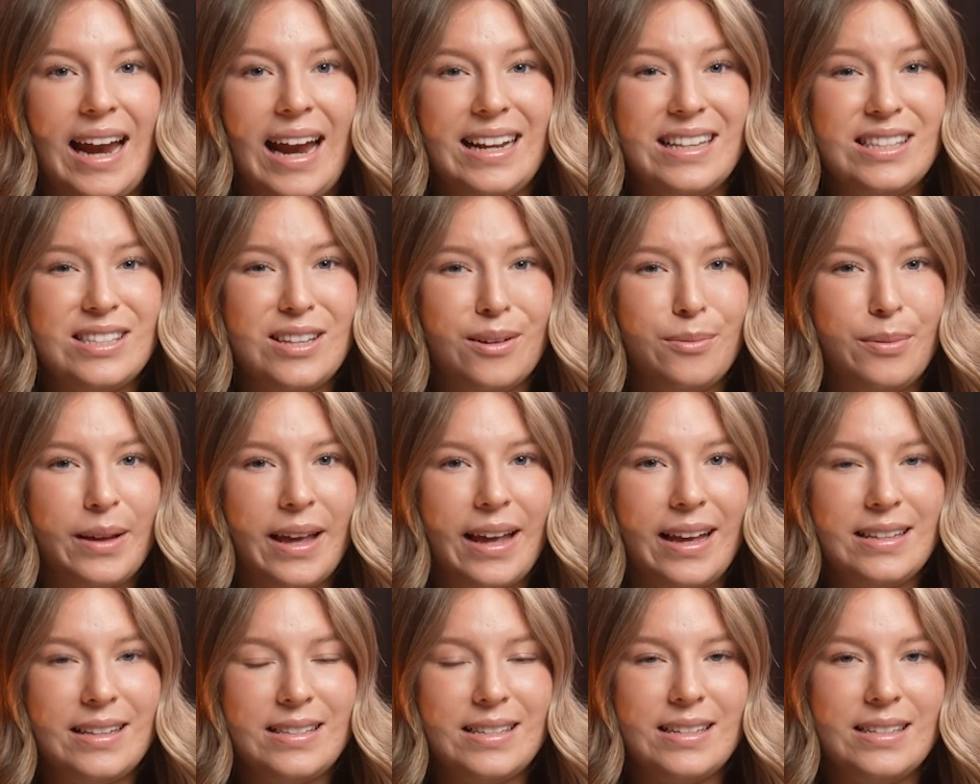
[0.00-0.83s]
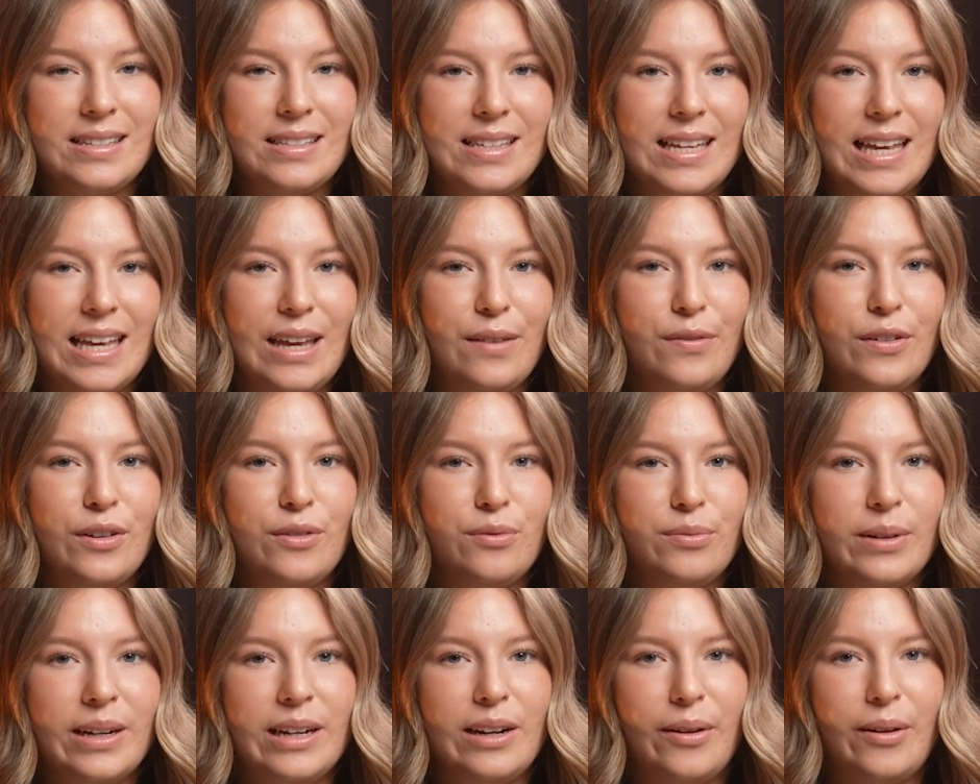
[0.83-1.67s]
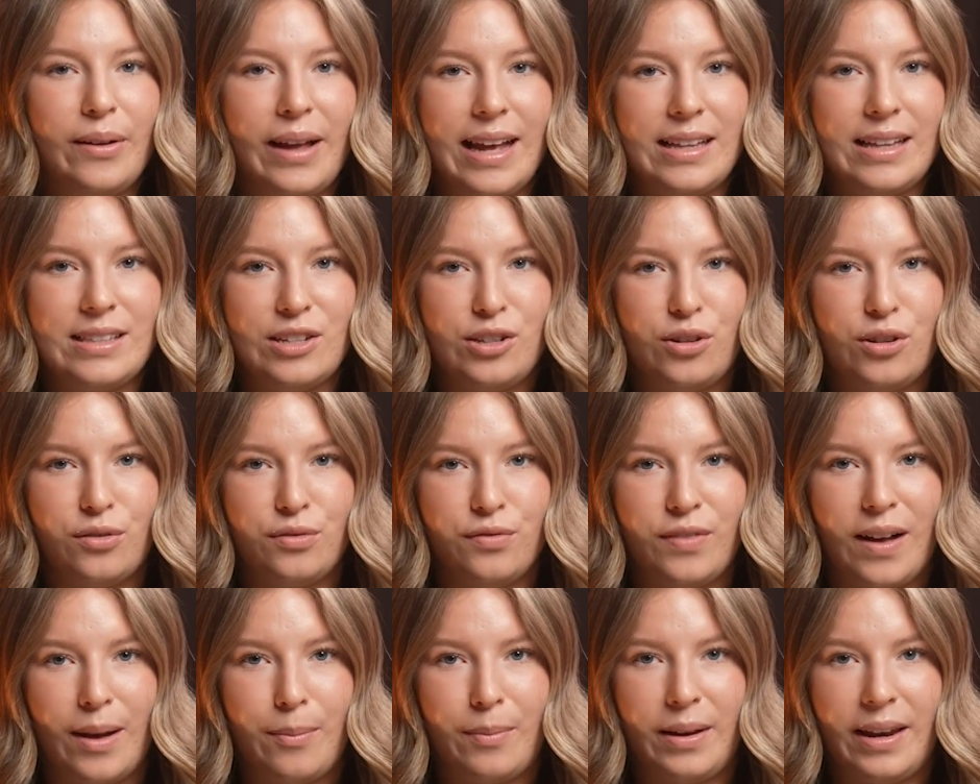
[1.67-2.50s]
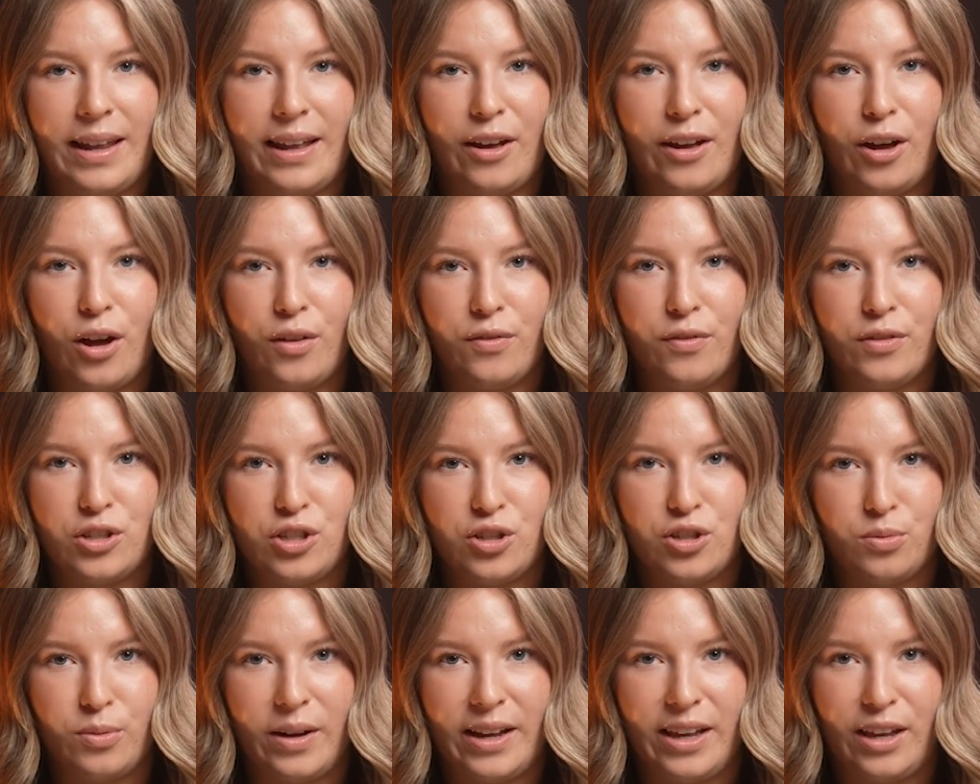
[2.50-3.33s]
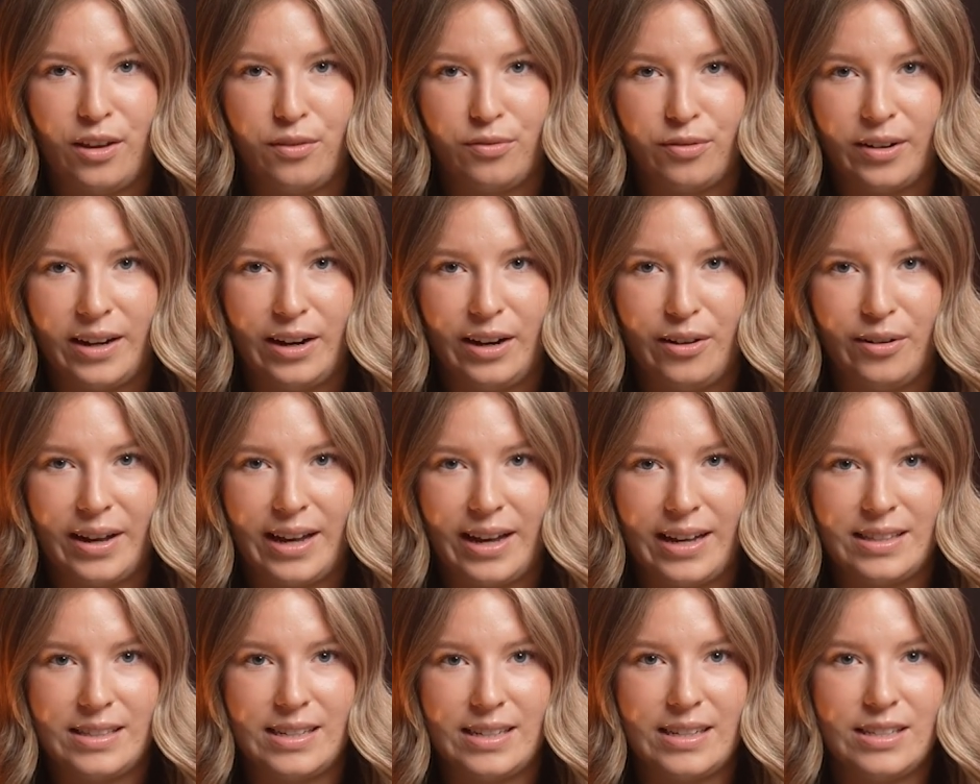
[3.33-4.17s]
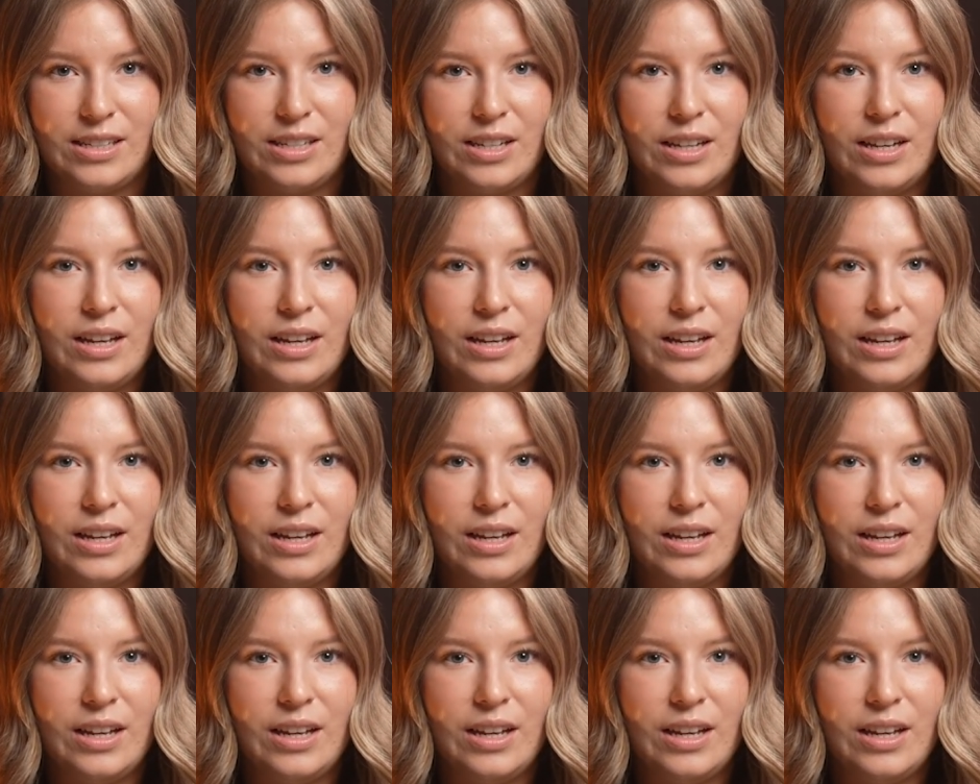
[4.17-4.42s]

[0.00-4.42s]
and in some cases, even relocating your family over to where you've relocated.